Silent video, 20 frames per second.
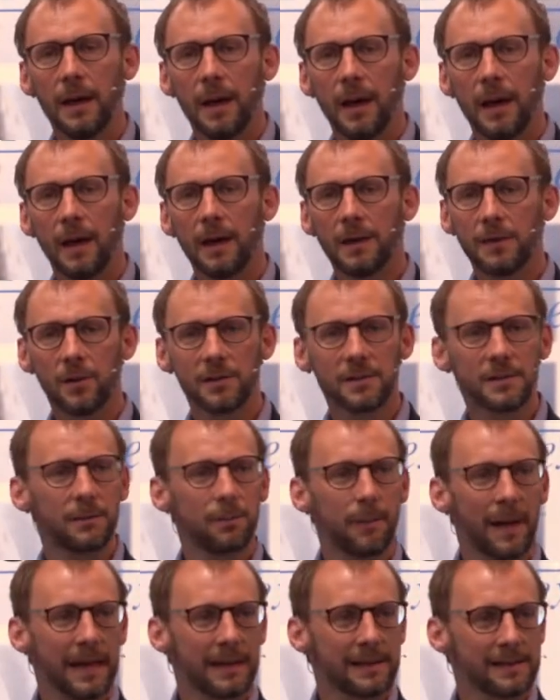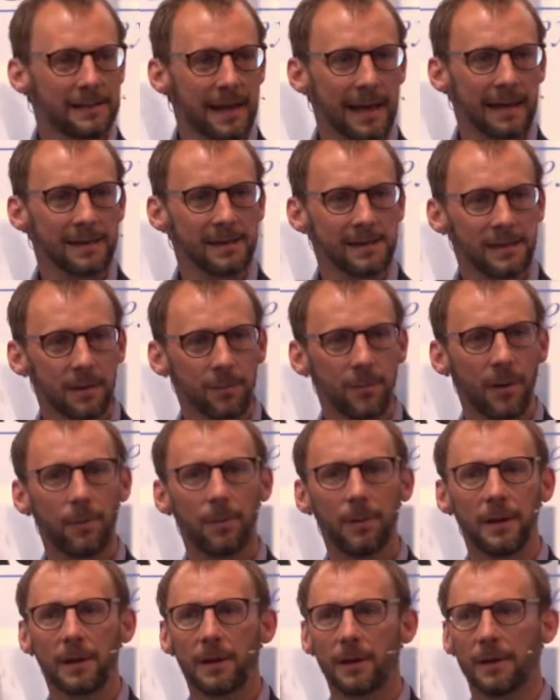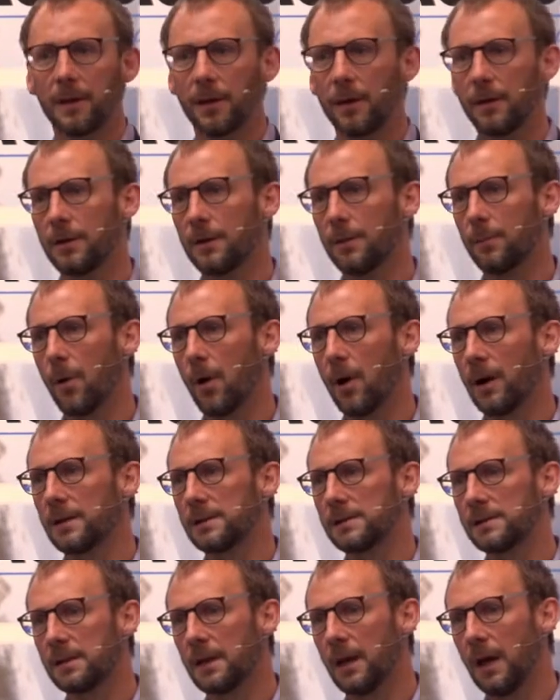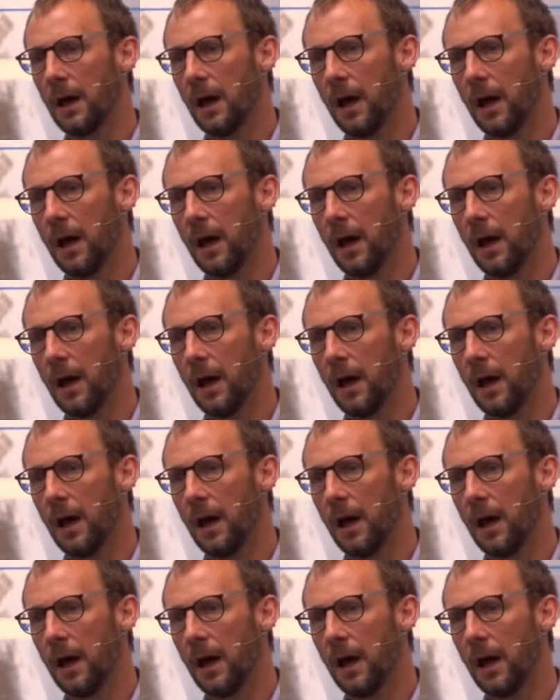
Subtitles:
It doesn't make sense to the public and it undermines